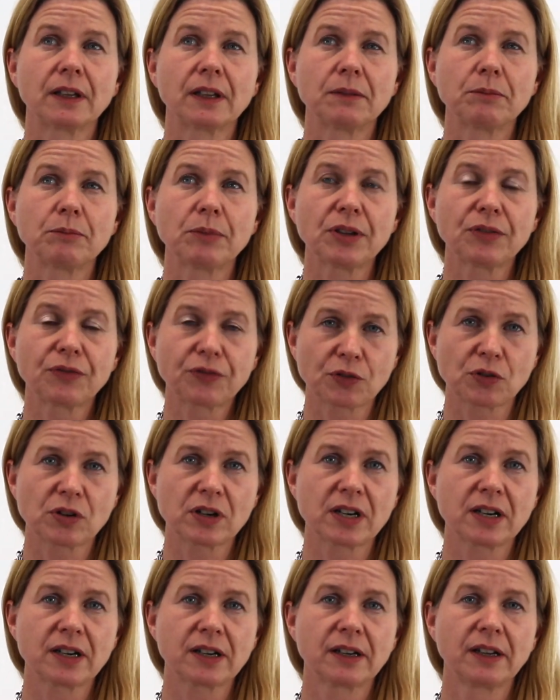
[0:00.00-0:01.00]

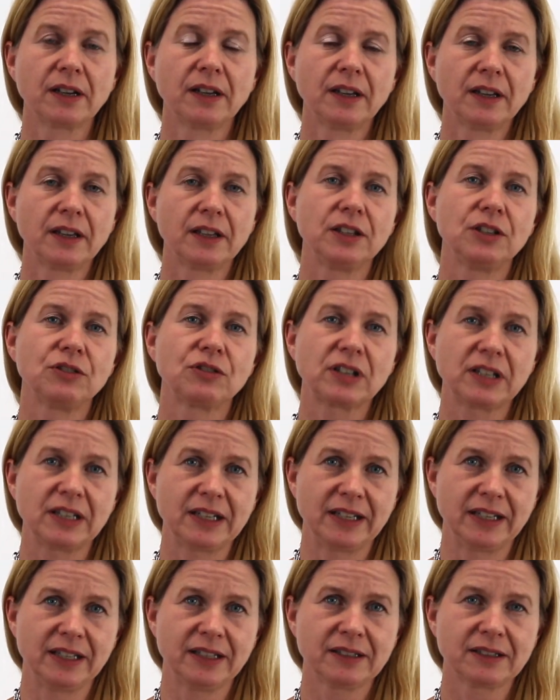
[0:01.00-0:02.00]
Before you
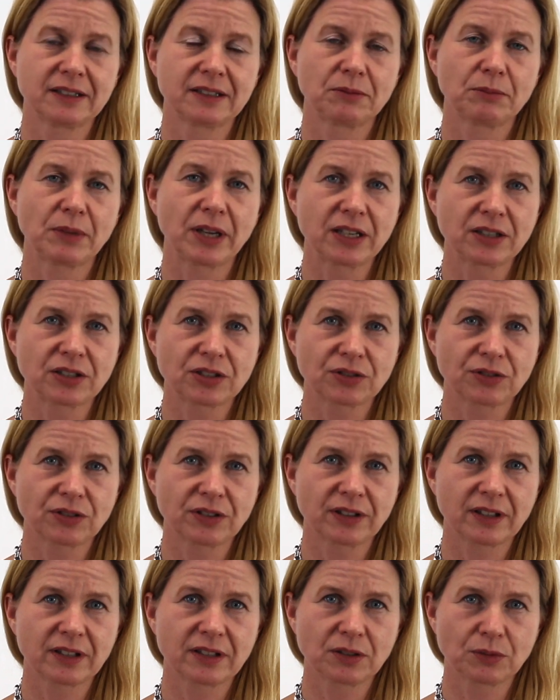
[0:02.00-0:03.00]
clean, make sure
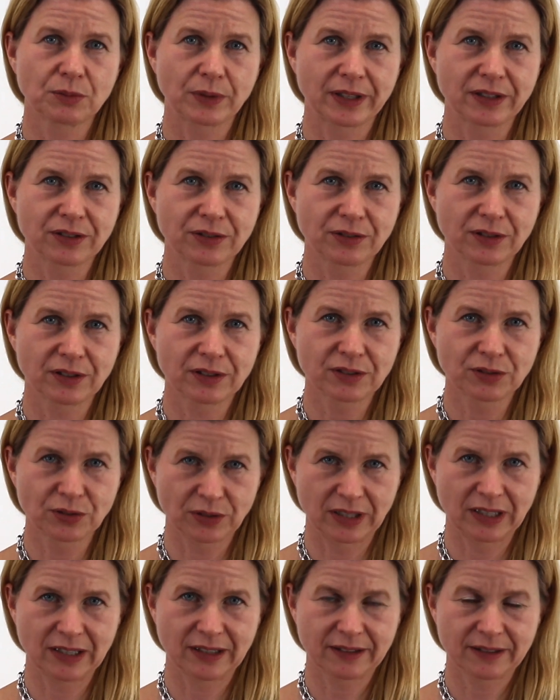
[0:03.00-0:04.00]
that you went to the
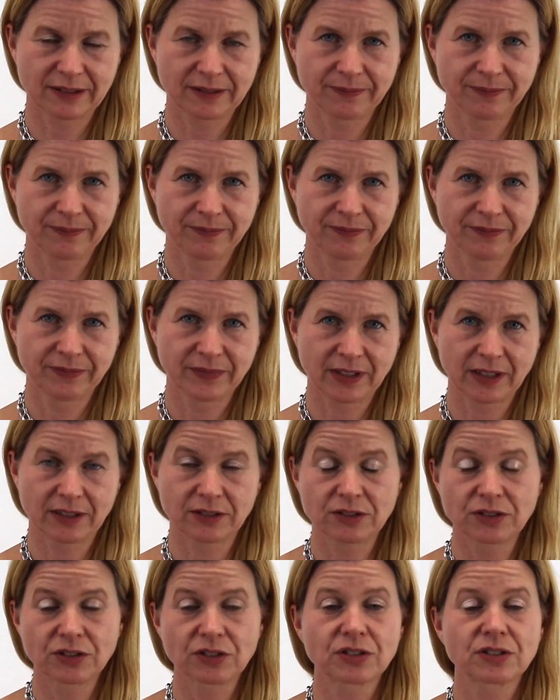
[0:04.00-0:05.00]
toilet
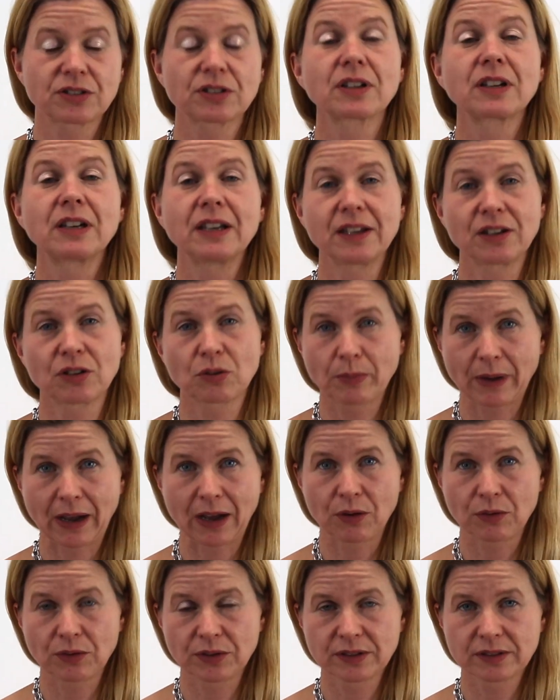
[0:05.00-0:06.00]
and just clean your
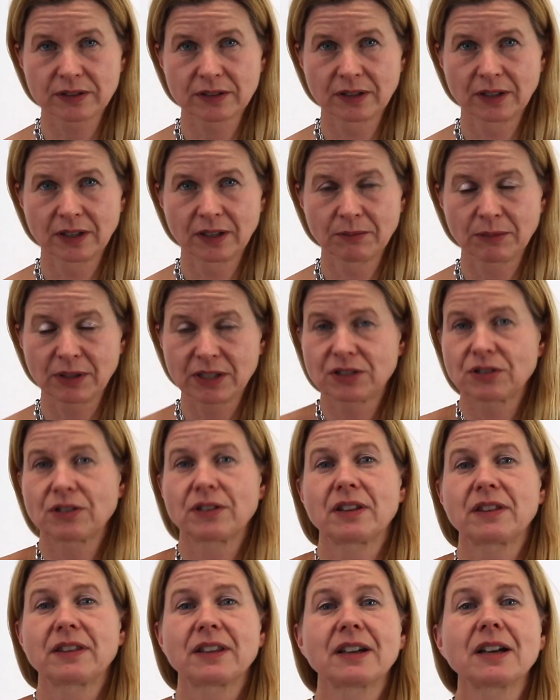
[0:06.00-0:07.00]
bowels. Make sure
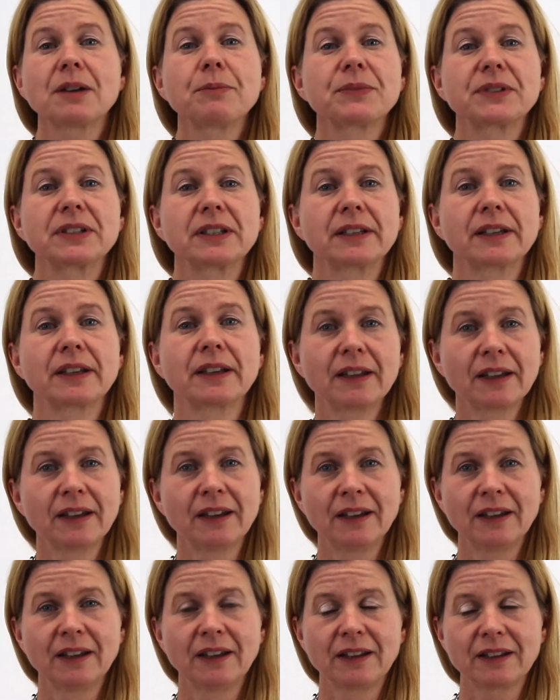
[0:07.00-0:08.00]
that they're empty.
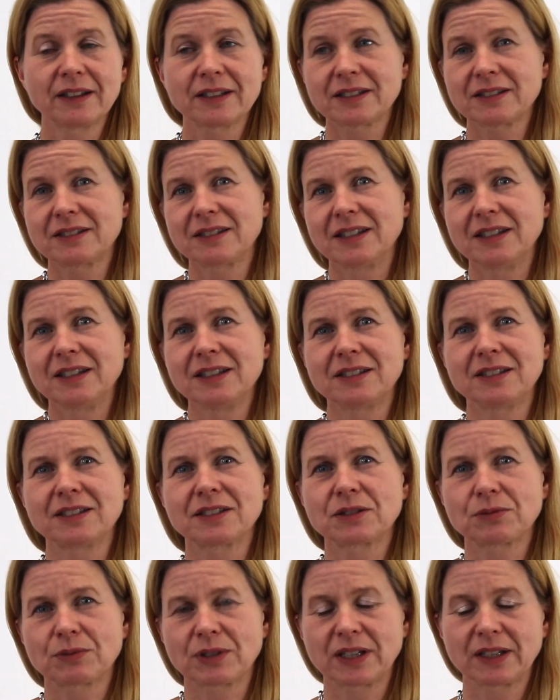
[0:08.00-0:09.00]
This is the
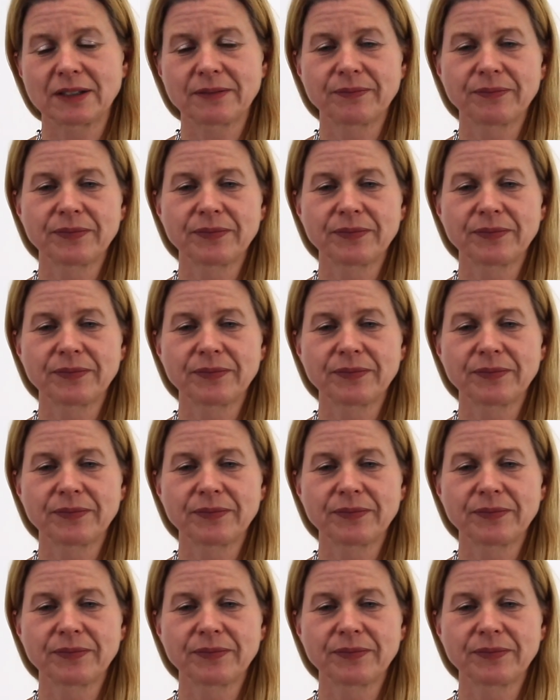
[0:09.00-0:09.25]
easiest way.